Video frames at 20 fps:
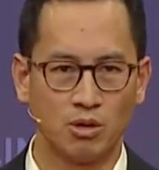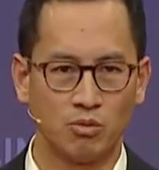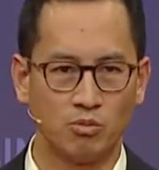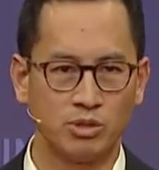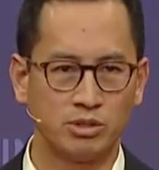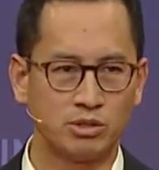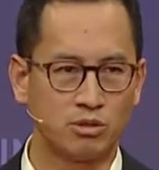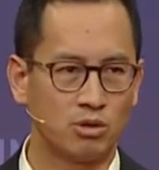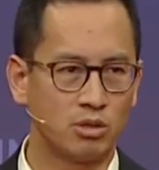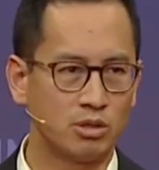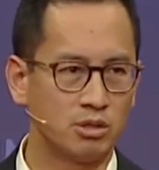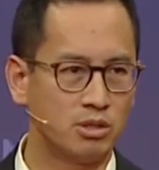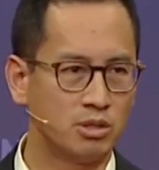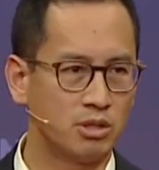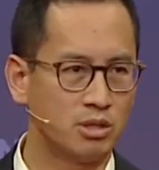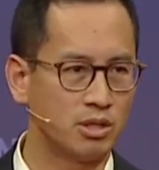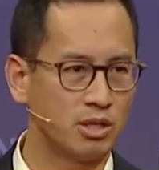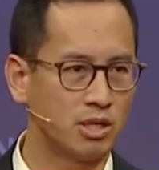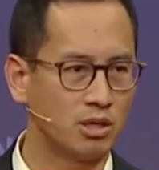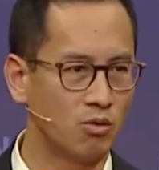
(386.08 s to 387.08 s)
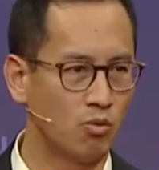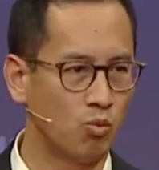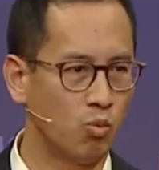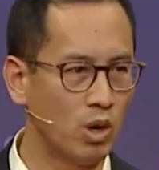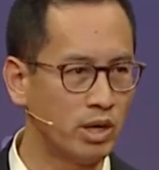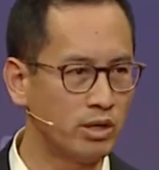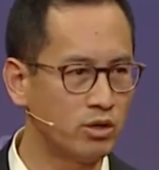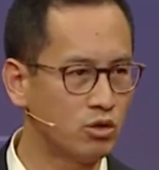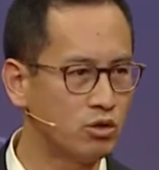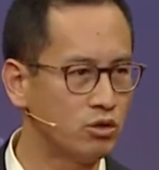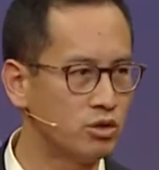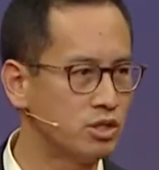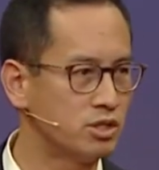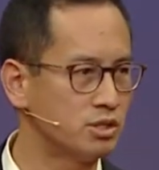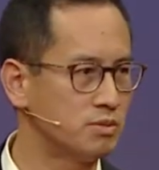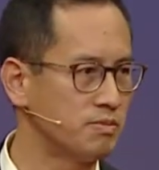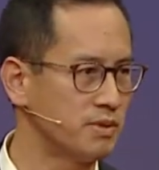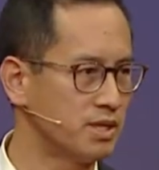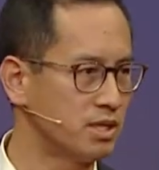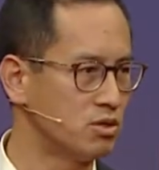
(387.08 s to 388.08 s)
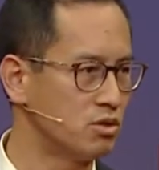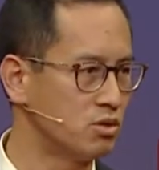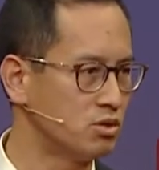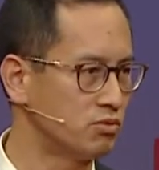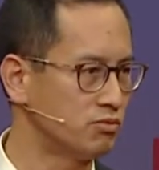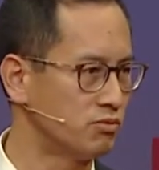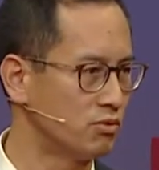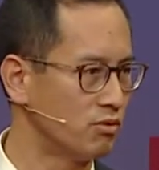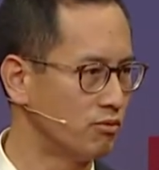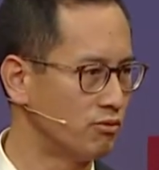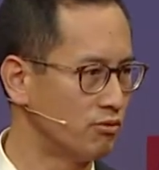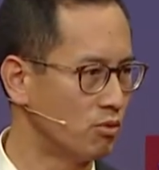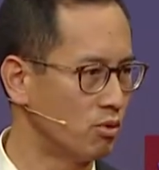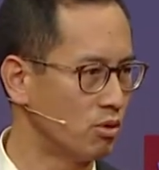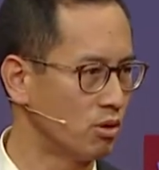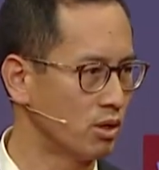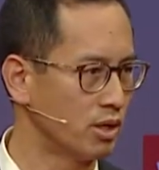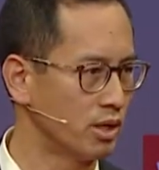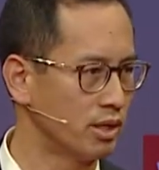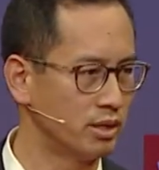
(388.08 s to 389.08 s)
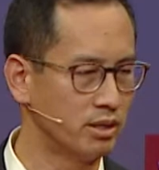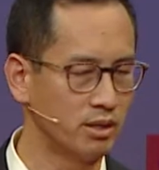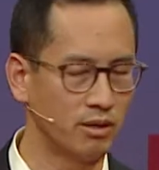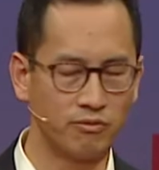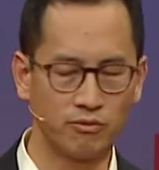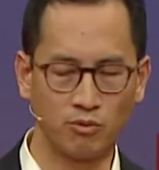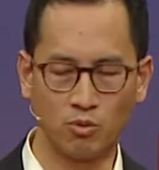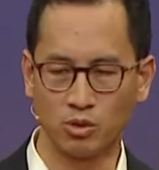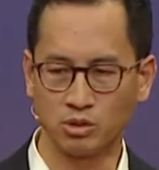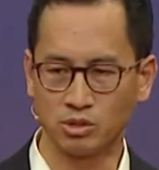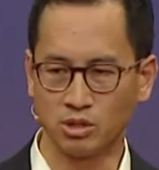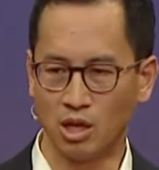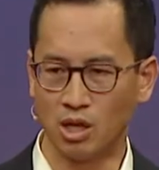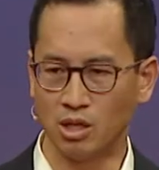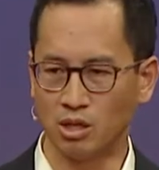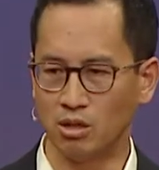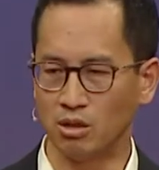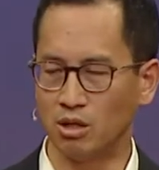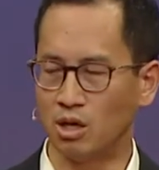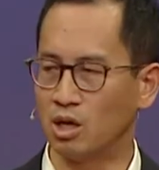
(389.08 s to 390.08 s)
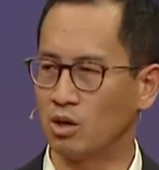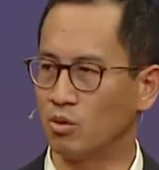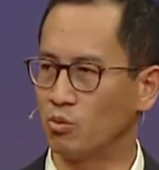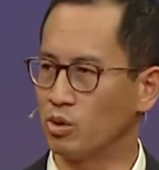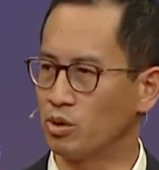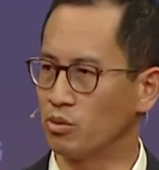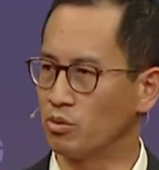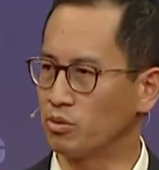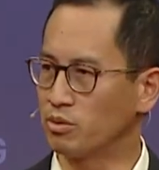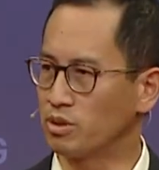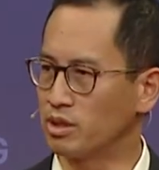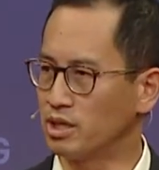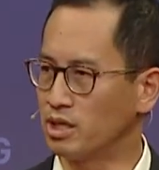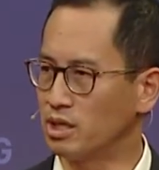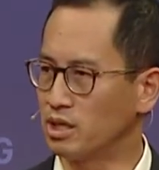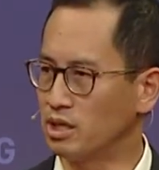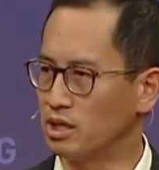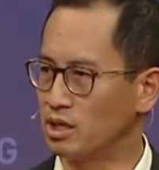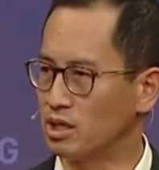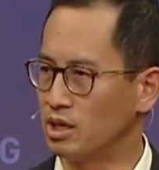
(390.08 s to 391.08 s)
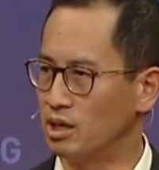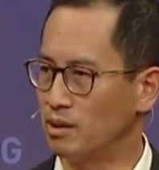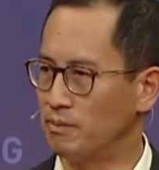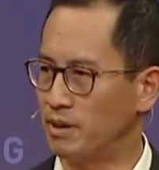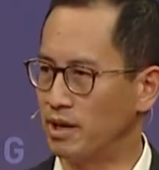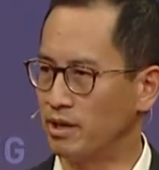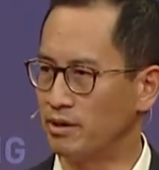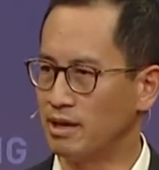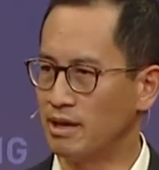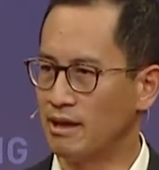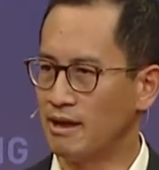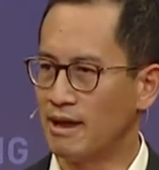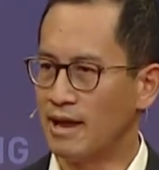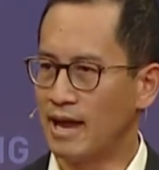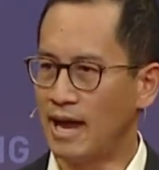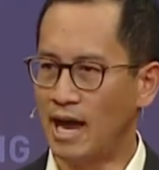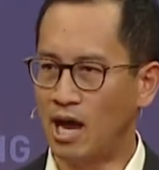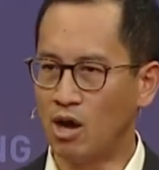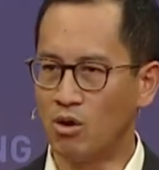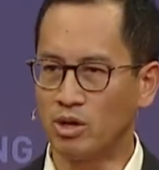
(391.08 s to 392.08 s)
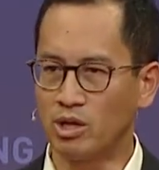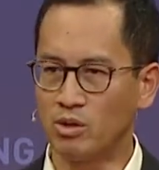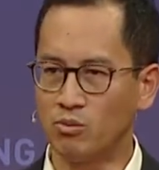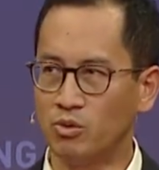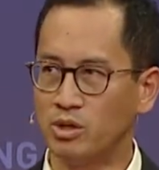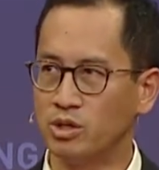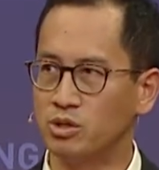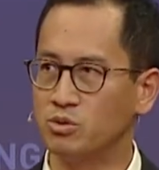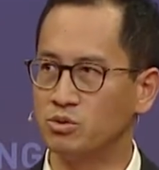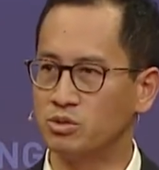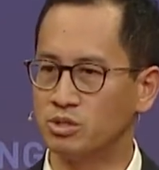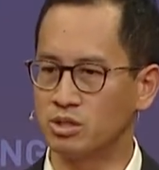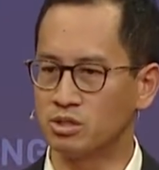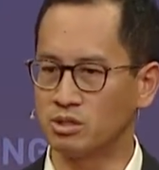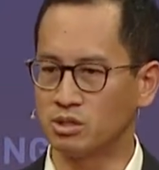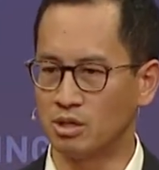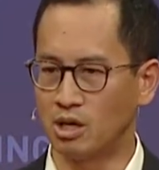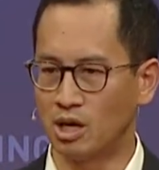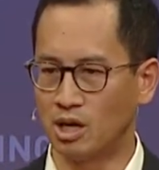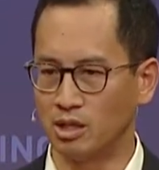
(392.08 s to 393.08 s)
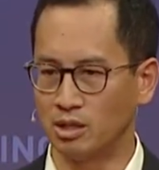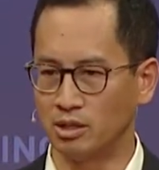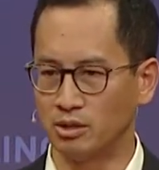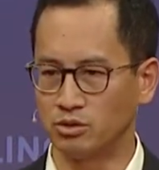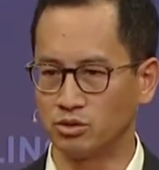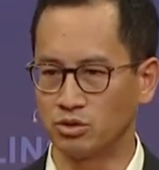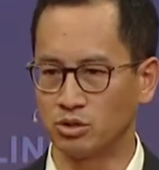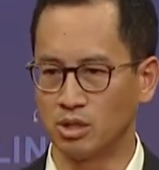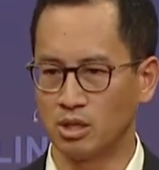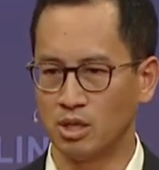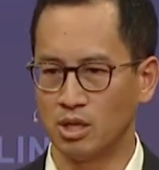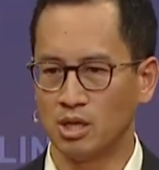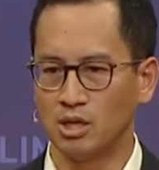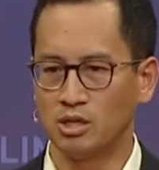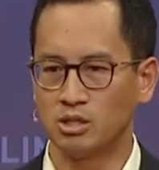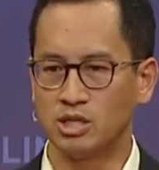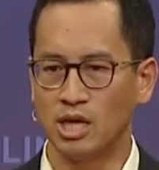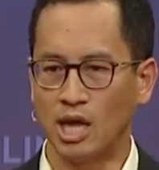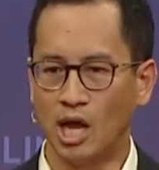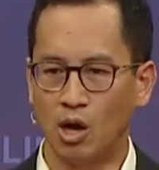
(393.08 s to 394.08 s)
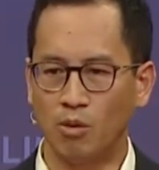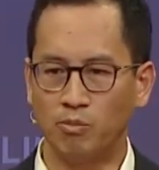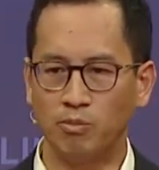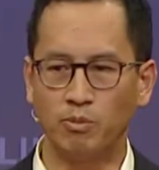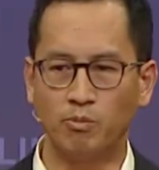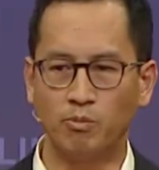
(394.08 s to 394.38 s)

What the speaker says: We started to think, what could this be useful for? And of course, all along, we were thinking about how can we use this knowledge to help